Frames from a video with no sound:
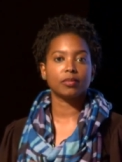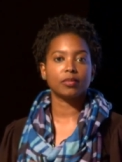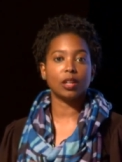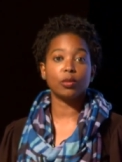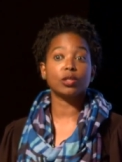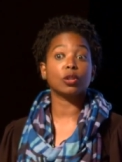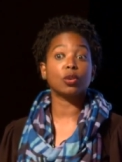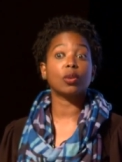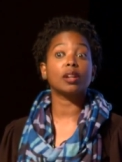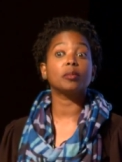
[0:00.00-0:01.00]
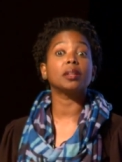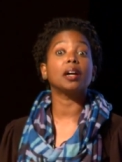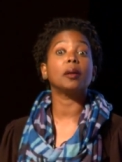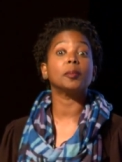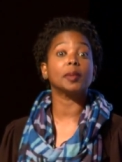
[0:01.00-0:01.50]
It was incredibly
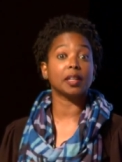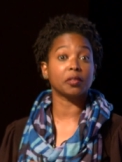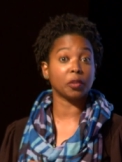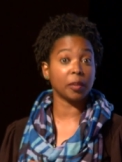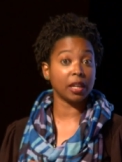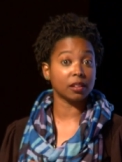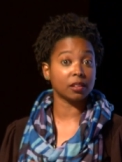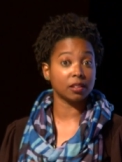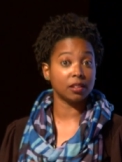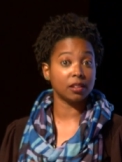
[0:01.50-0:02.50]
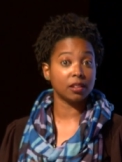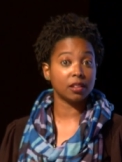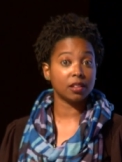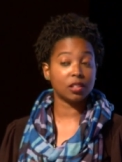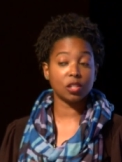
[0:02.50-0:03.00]
humbling for me
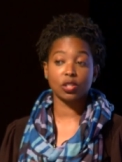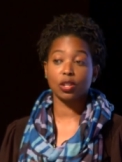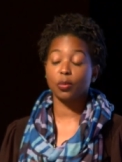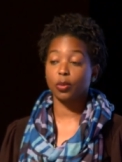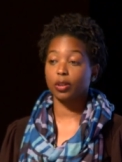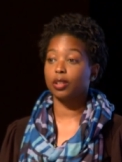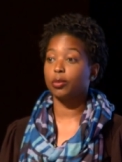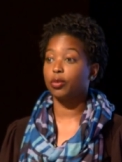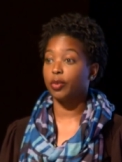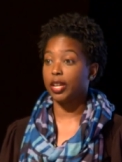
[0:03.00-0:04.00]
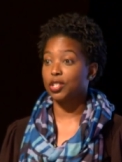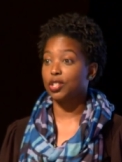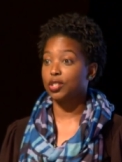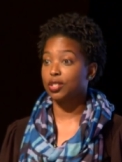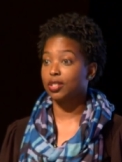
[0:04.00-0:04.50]
to start working with
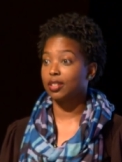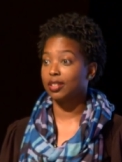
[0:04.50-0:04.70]
ranchers